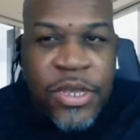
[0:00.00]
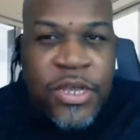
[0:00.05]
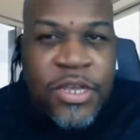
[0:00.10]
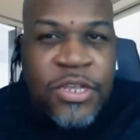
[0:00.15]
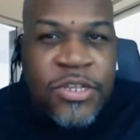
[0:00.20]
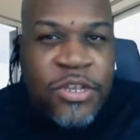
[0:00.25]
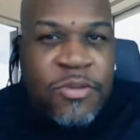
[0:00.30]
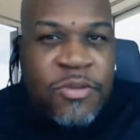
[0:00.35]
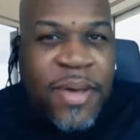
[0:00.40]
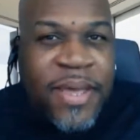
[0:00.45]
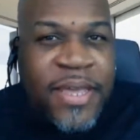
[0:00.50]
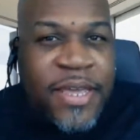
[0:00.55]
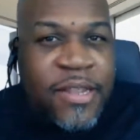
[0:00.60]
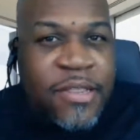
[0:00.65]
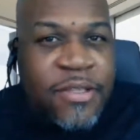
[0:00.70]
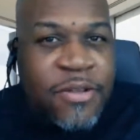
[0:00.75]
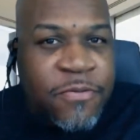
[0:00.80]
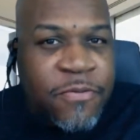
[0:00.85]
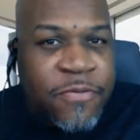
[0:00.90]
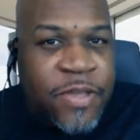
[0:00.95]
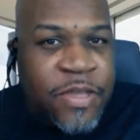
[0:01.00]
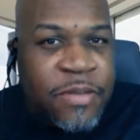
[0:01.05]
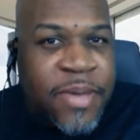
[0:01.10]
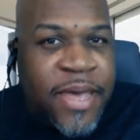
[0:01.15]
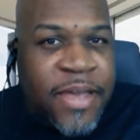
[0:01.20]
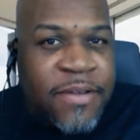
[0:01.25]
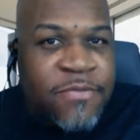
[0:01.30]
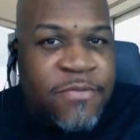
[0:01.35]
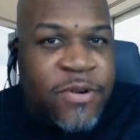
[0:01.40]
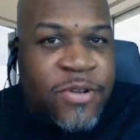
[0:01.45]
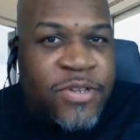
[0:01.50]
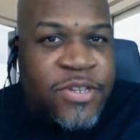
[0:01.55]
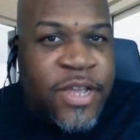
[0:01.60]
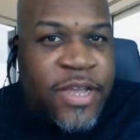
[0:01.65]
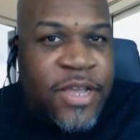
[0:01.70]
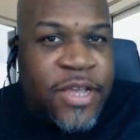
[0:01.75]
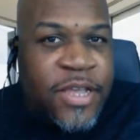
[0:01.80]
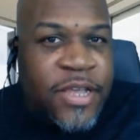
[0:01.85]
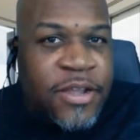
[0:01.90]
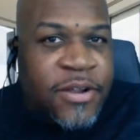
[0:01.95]
So you might get a little feedback for a
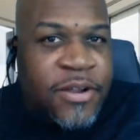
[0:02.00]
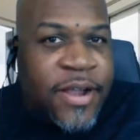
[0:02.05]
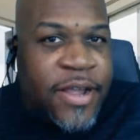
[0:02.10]
second here